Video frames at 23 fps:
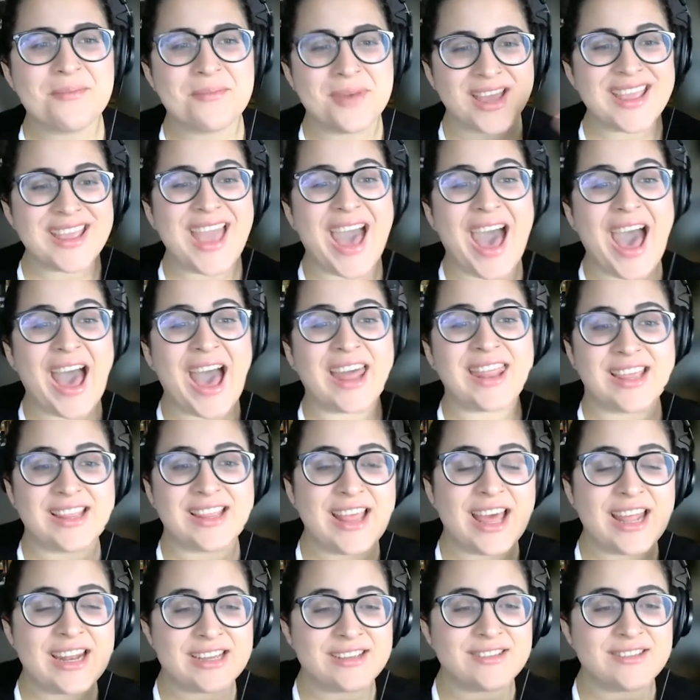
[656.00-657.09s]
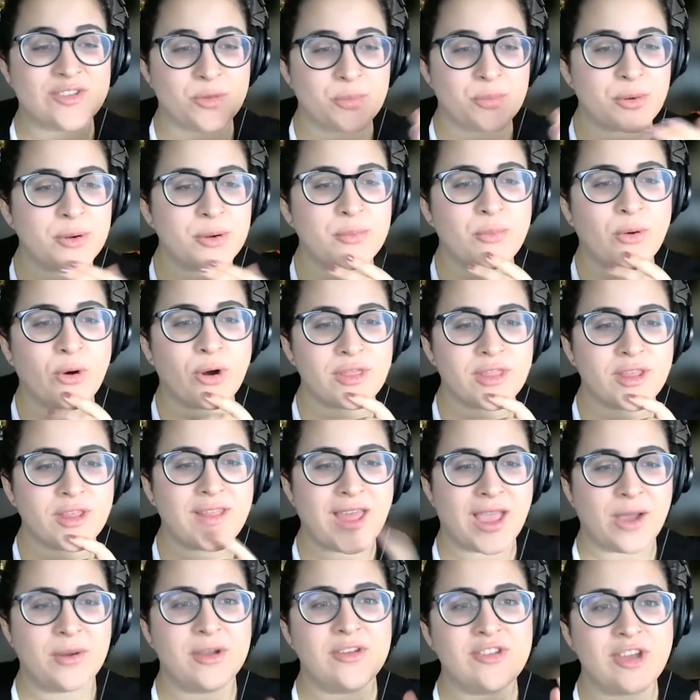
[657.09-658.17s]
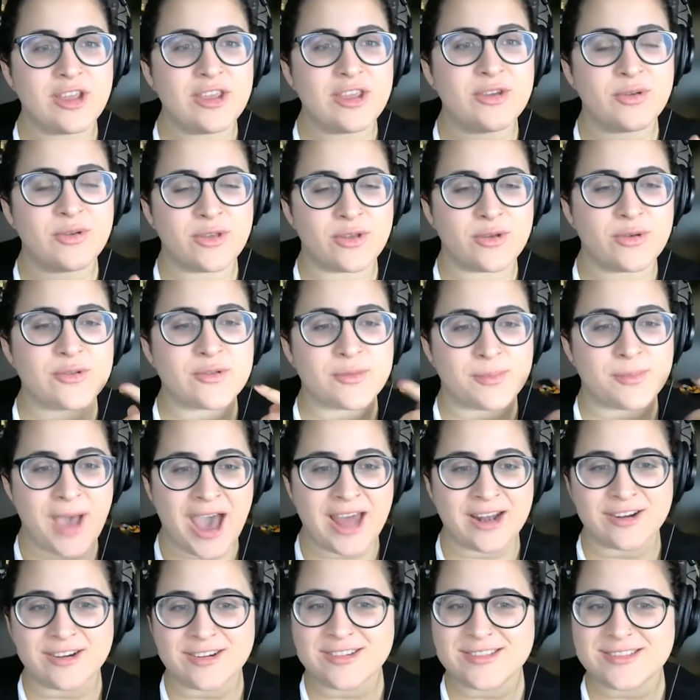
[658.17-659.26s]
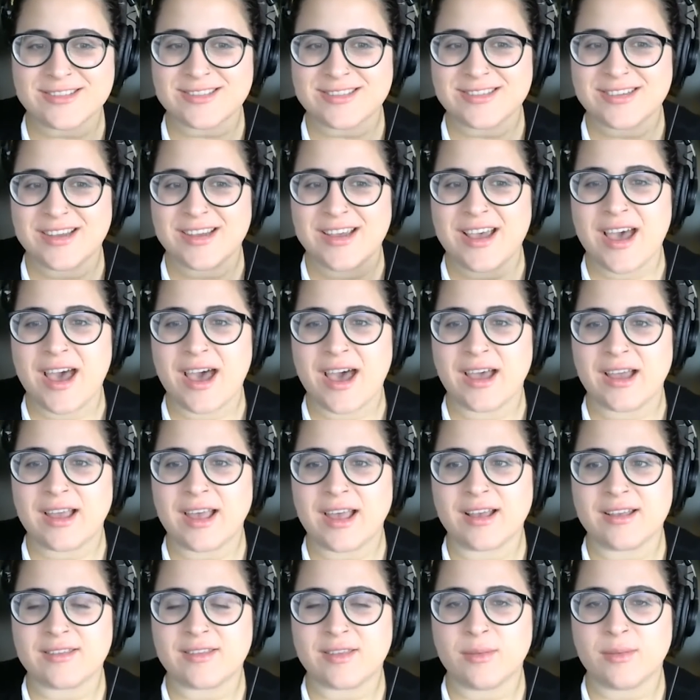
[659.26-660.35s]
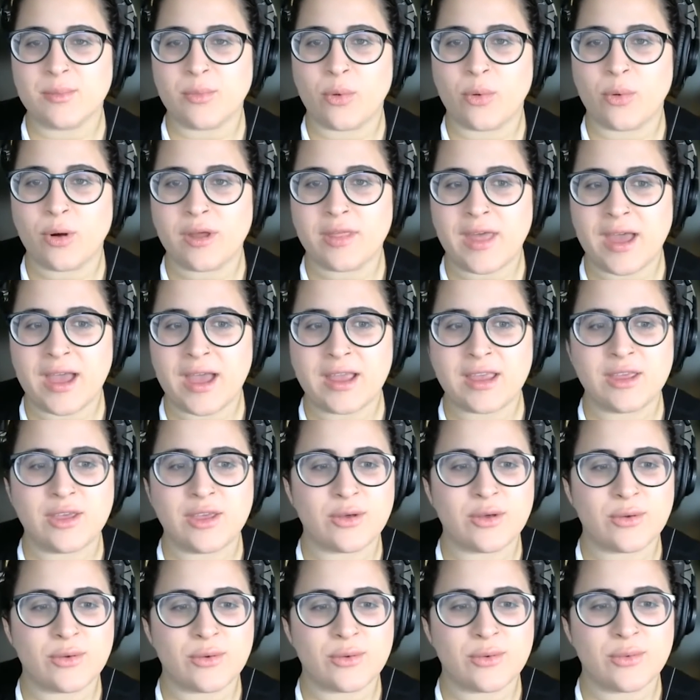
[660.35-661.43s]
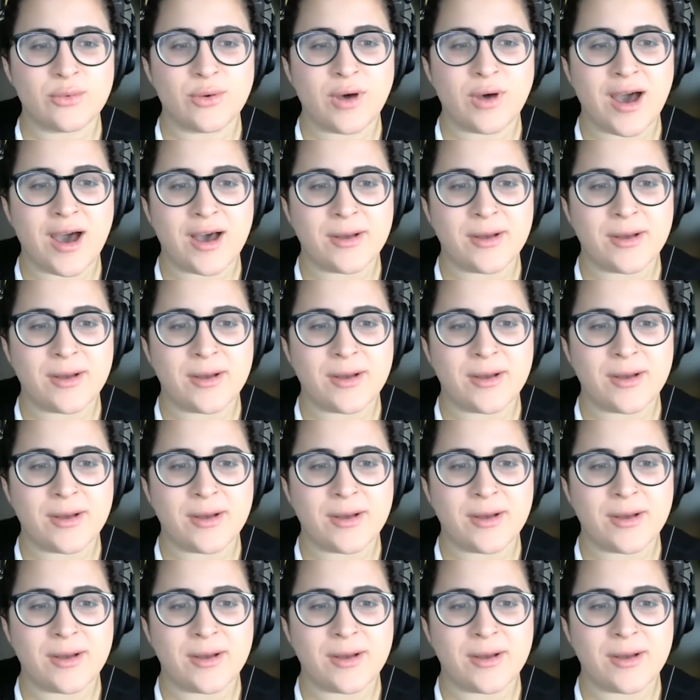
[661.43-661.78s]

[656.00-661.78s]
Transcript: But yeah, I think that is super important. The language that you use matters, because the more that you